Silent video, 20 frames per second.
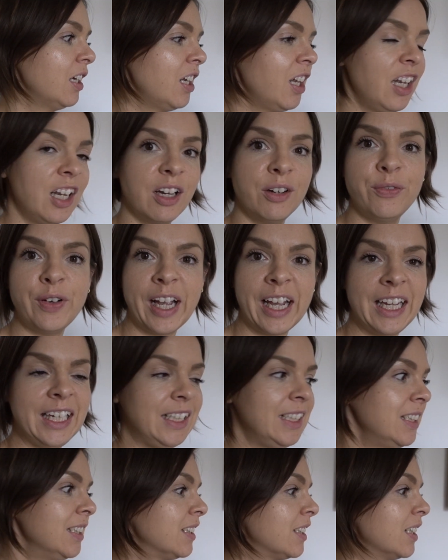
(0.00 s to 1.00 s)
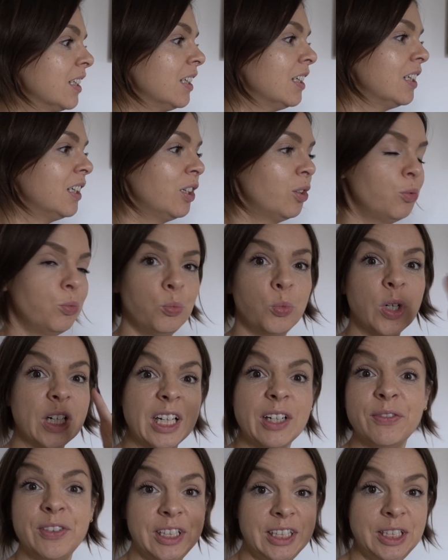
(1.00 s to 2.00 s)
love, hate,
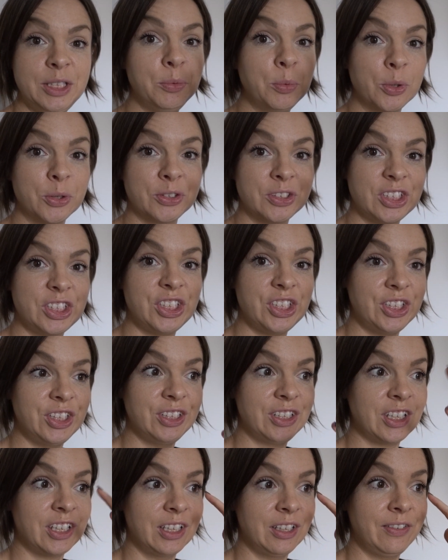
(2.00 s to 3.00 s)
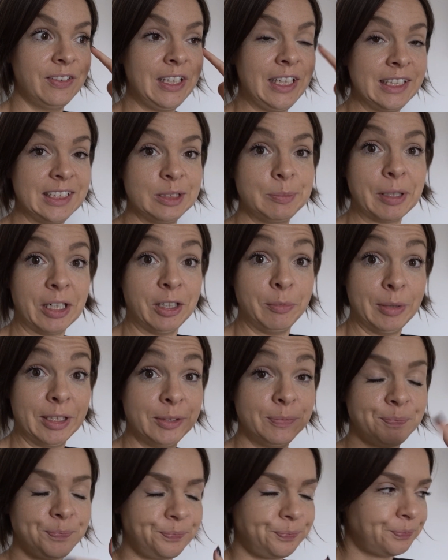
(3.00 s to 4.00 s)
whatever you want to kind of
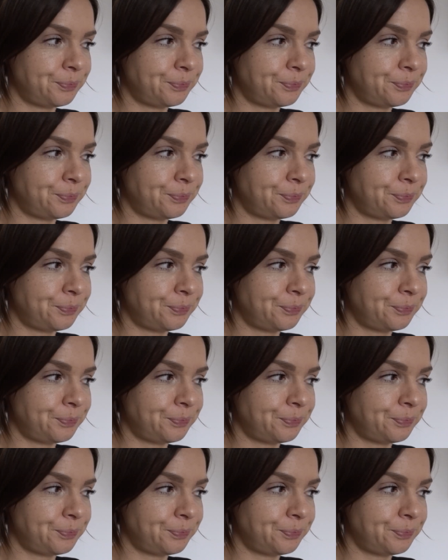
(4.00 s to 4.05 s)
experiment.